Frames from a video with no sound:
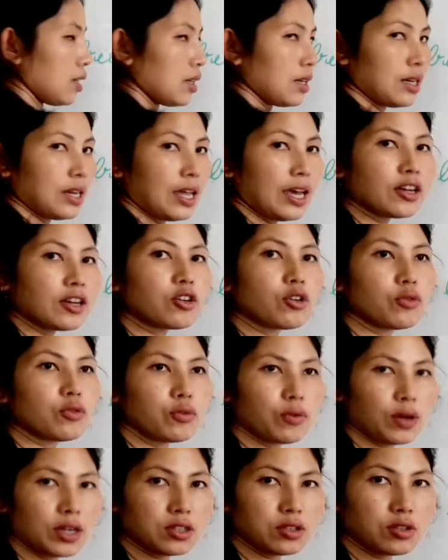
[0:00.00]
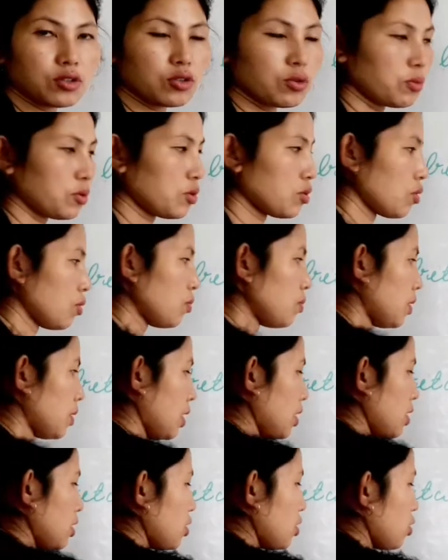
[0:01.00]
lack of one chromosome, that
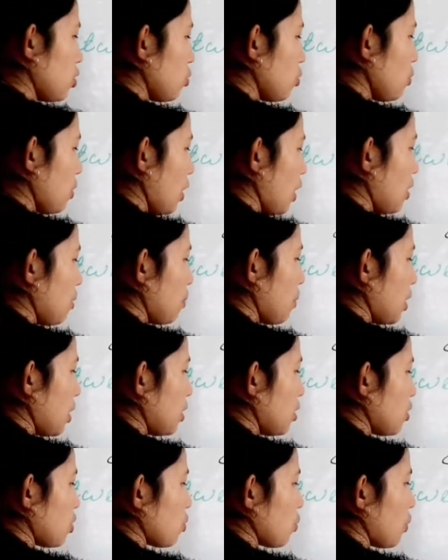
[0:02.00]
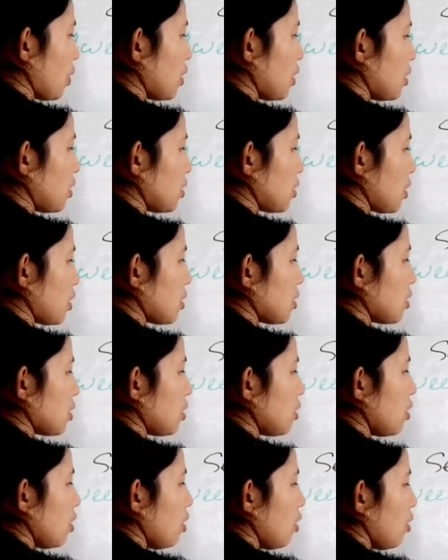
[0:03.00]
is 2n minus 1 results
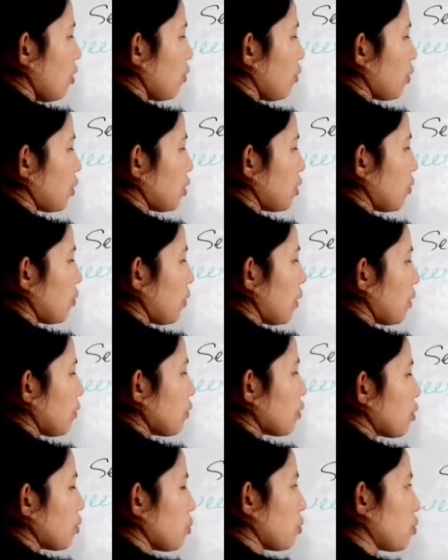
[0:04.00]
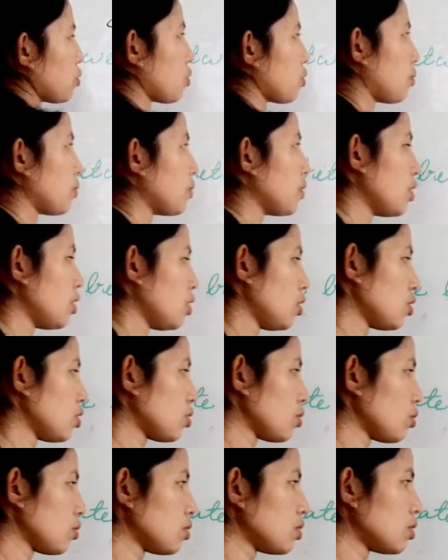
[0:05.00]
in 45 chromosome.
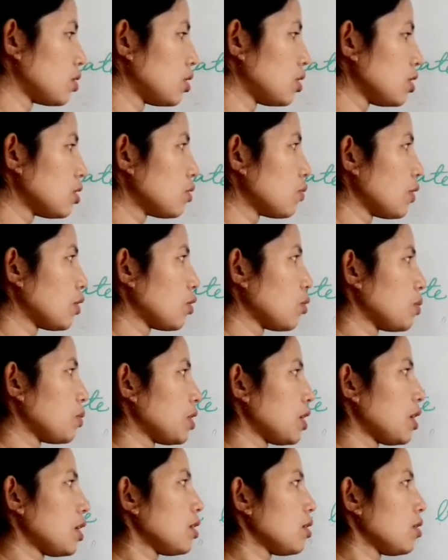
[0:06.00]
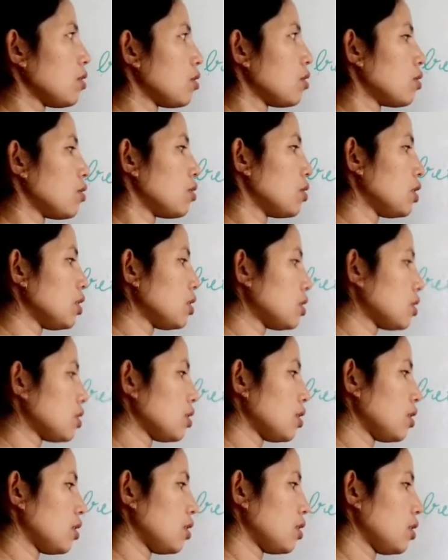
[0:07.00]
So this phenomena or this
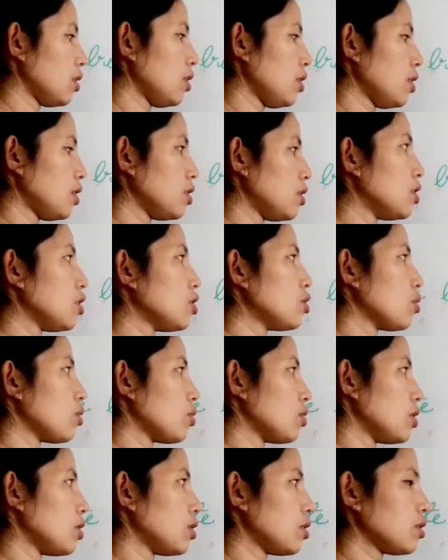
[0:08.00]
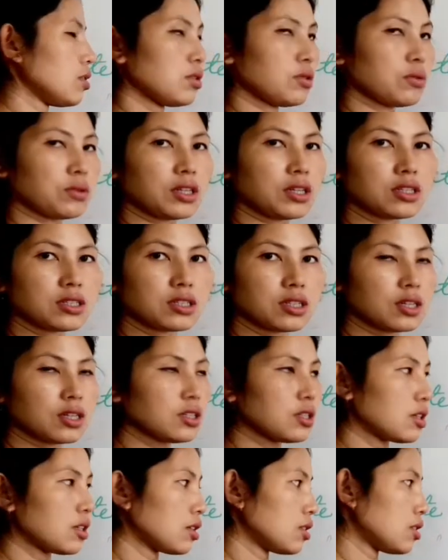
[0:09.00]
disorder, you can say,
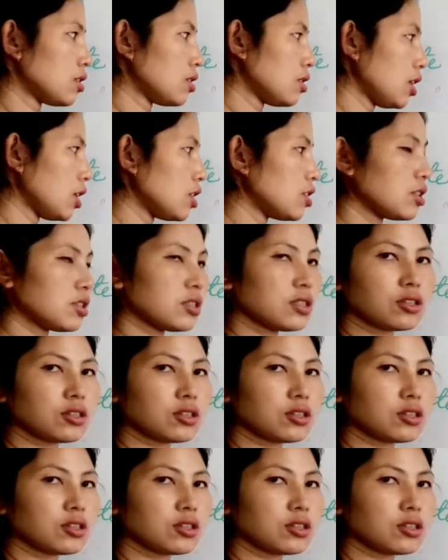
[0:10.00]
the change in the